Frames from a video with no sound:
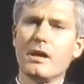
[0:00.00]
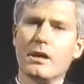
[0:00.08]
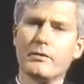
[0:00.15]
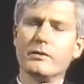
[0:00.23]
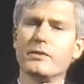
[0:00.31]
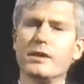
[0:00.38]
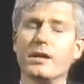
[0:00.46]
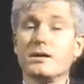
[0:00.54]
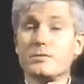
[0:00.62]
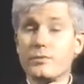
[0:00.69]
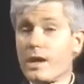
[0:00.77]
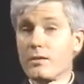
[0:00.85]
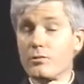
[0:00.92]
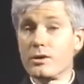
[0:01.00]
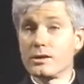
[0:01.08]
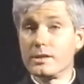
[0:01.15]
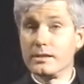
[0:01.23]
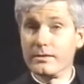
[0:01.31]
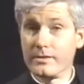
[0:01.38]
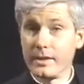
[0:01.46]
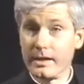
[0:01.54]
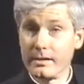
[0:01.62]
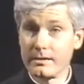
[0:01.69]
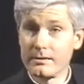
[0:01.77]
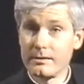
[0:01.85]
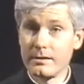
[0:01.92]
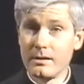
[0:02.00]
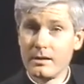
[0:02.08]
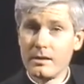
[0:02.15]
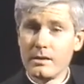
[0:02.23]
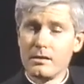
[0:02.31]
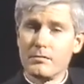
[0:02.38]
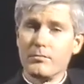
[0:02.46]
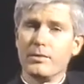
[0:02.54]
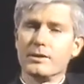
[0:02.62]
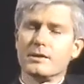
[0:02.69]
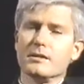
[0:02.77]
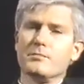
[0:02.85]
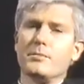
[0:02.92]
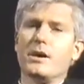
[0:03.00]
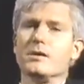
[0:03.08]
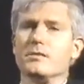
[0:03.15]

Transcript: And we realize we're not worthy of that, but that by